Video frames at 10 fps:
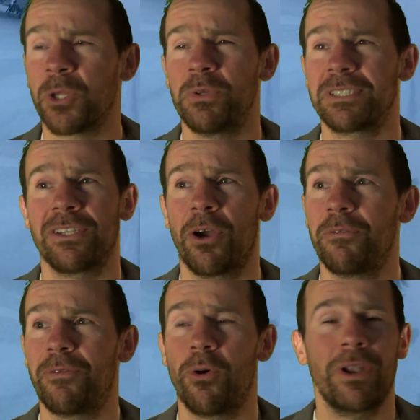with snow
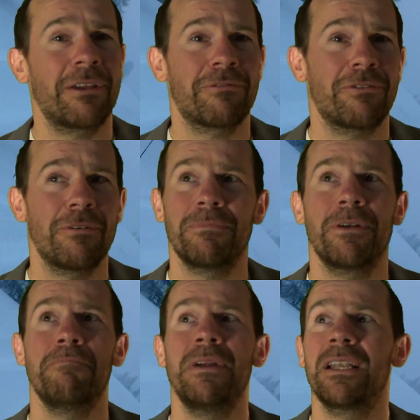falling from
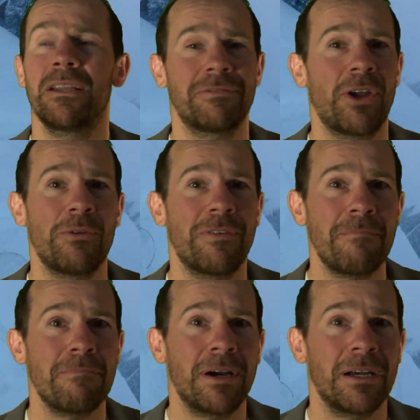the middle of
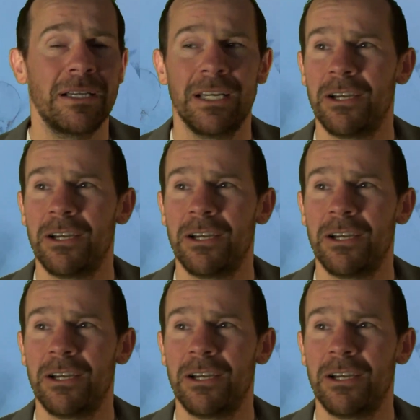November,